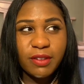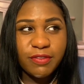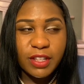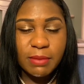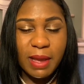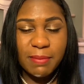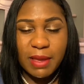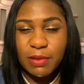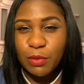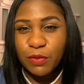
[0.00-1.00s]
feeling my
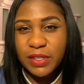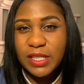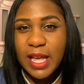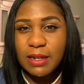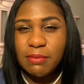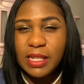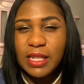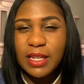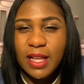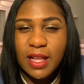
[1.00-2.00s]
baby move inside of me.